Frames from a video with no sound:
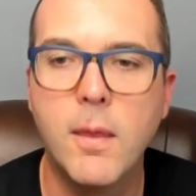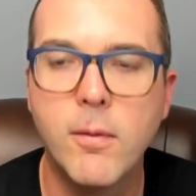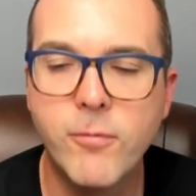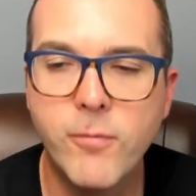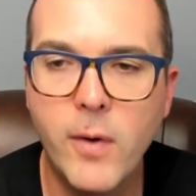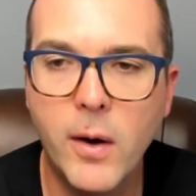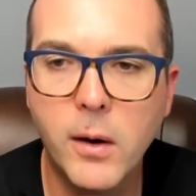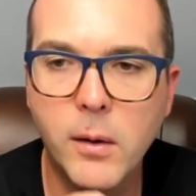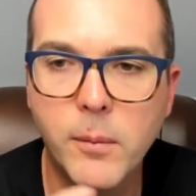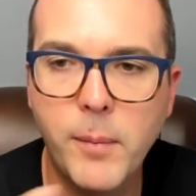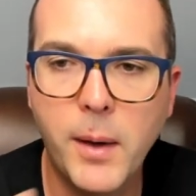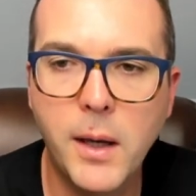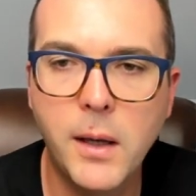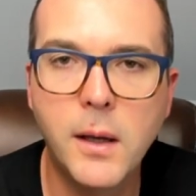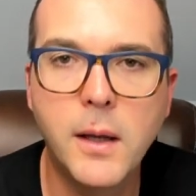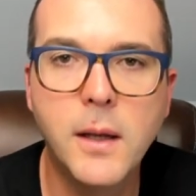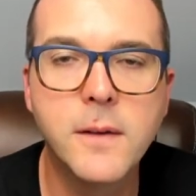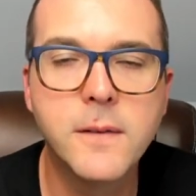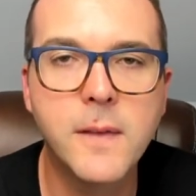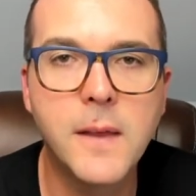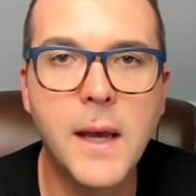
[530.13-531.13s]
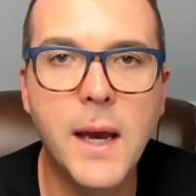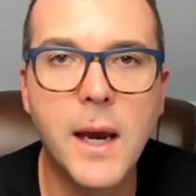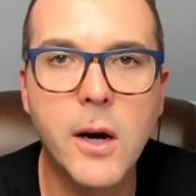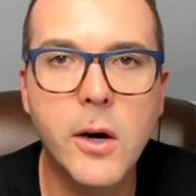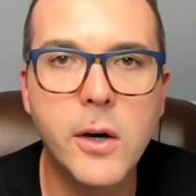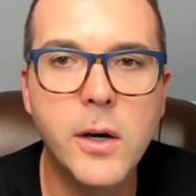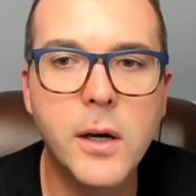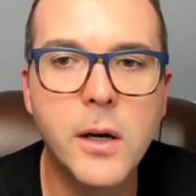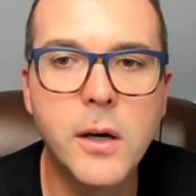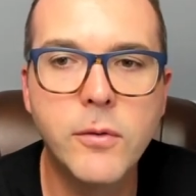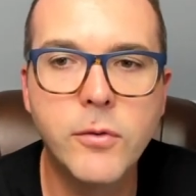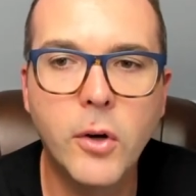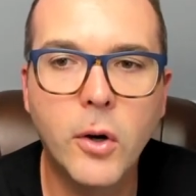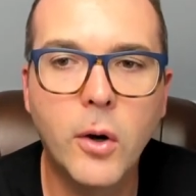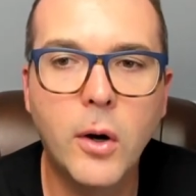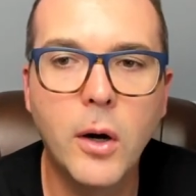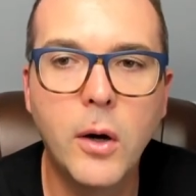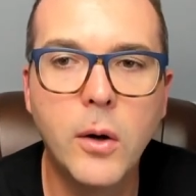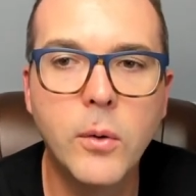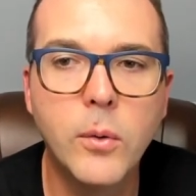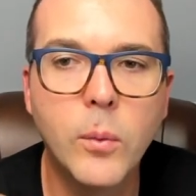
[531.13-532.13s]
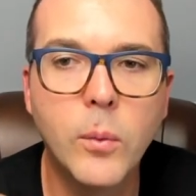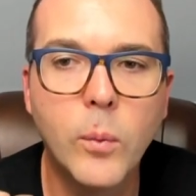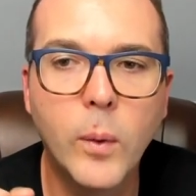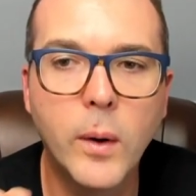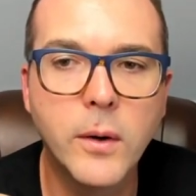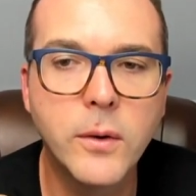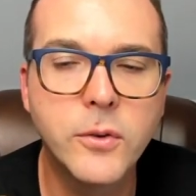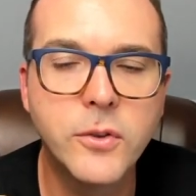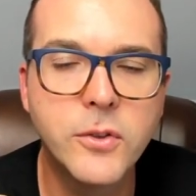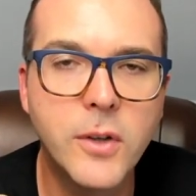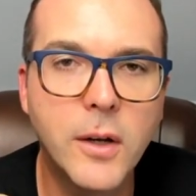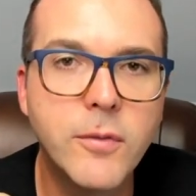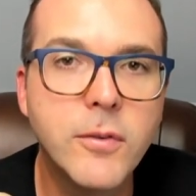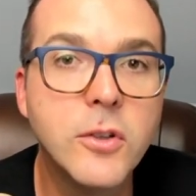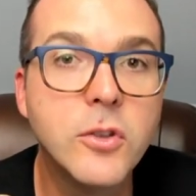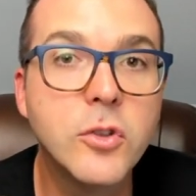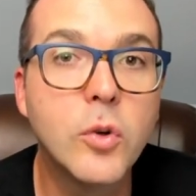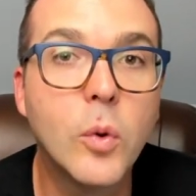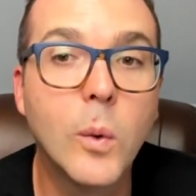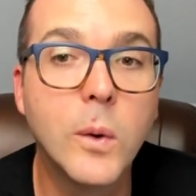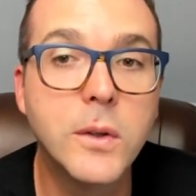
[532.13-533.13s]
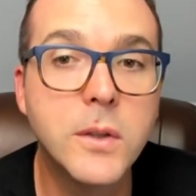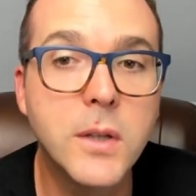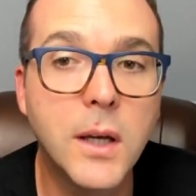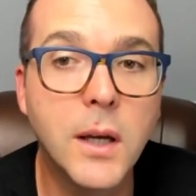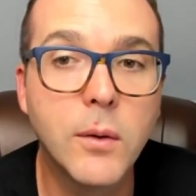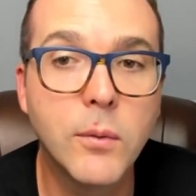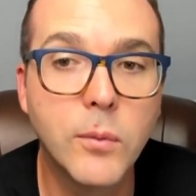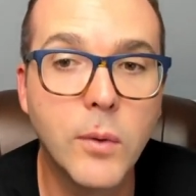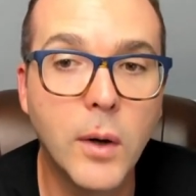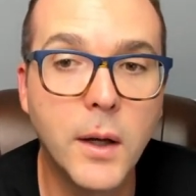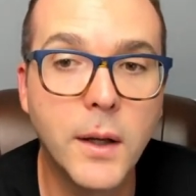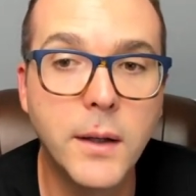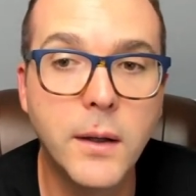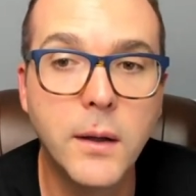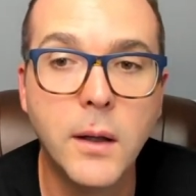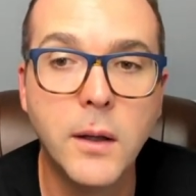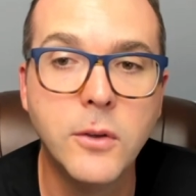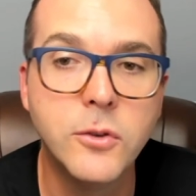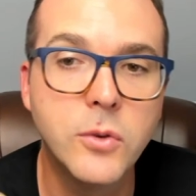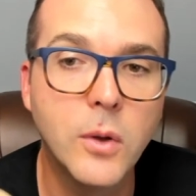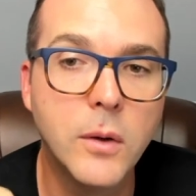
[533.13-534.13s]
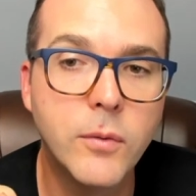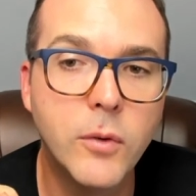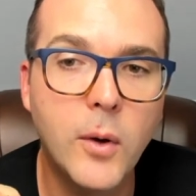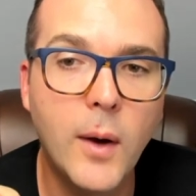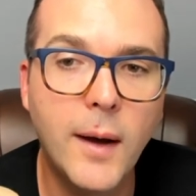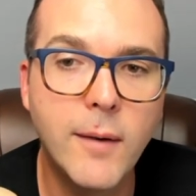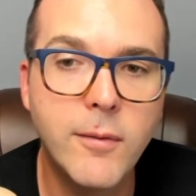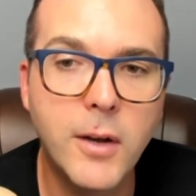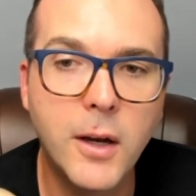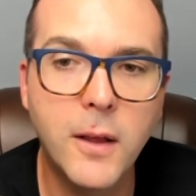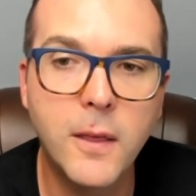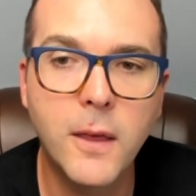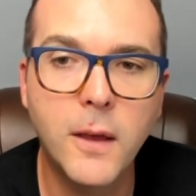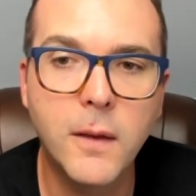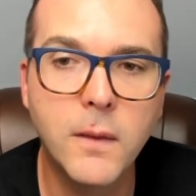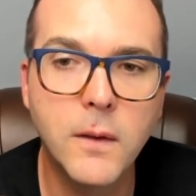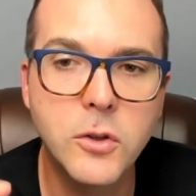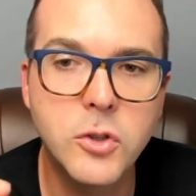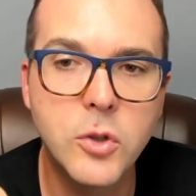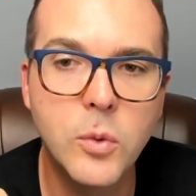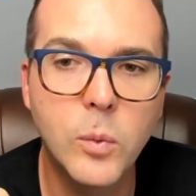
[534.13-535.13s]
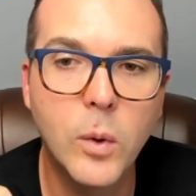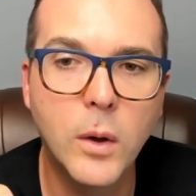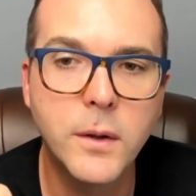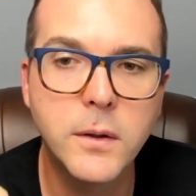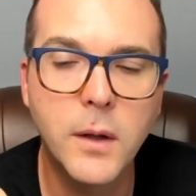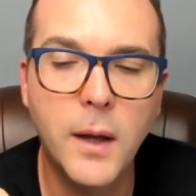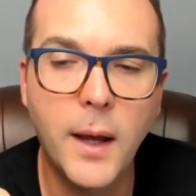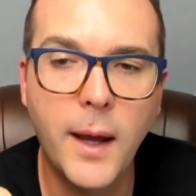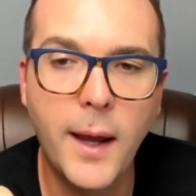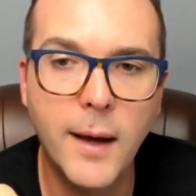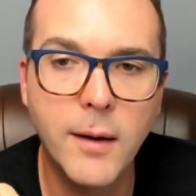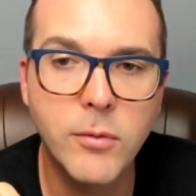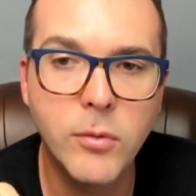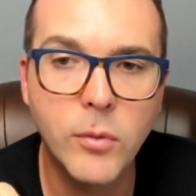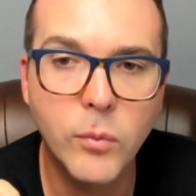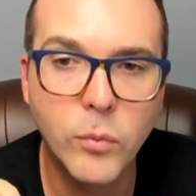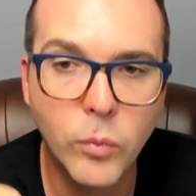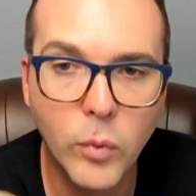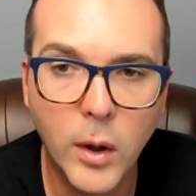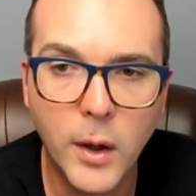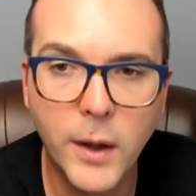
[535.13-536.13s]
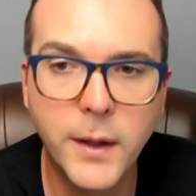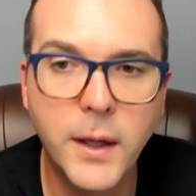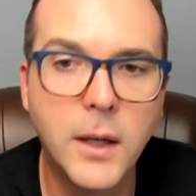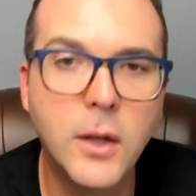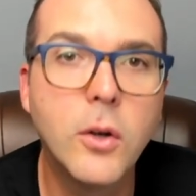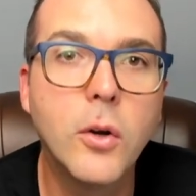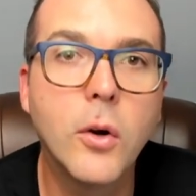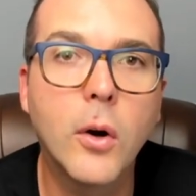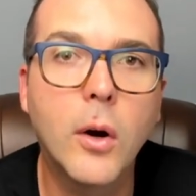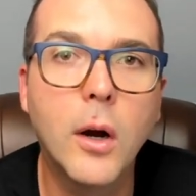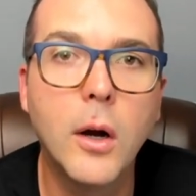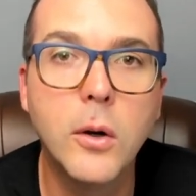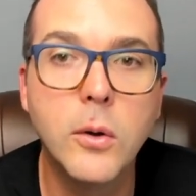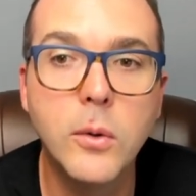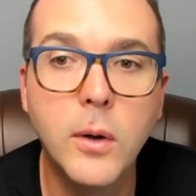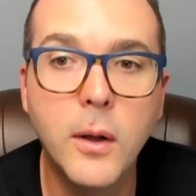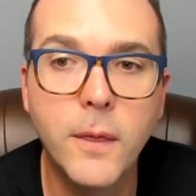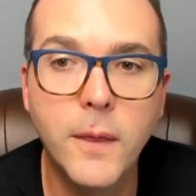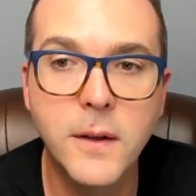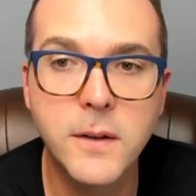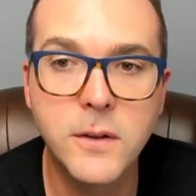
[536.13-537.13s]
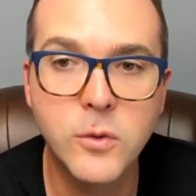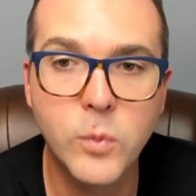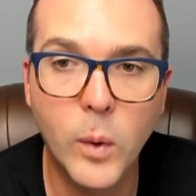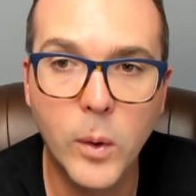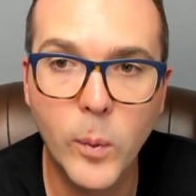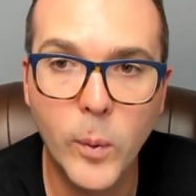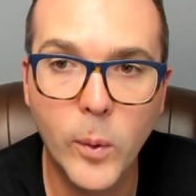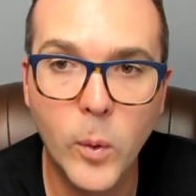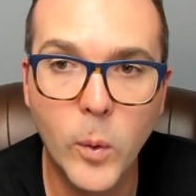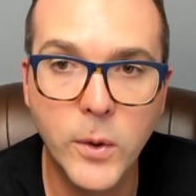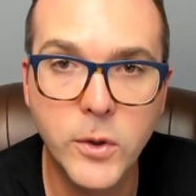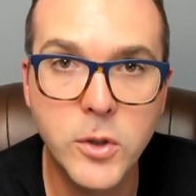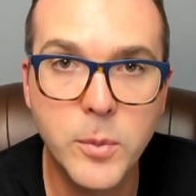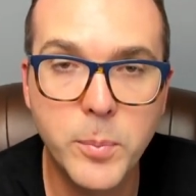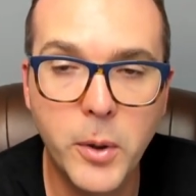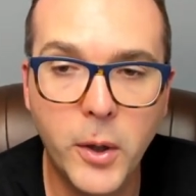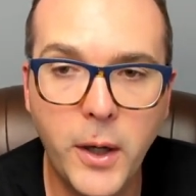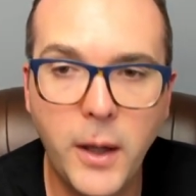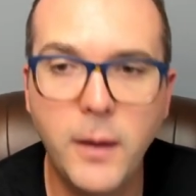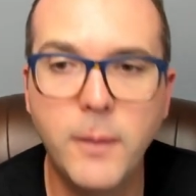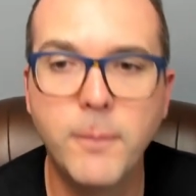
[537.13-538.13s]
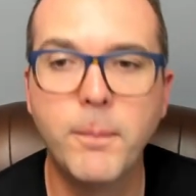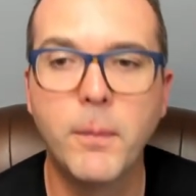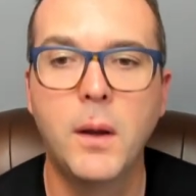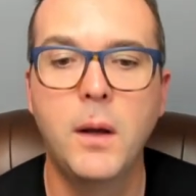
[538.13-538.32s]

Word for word: func main is the area of your code where stuff is going to get run. So if you have anything that you want to have run in your code, this is where we're going to put it.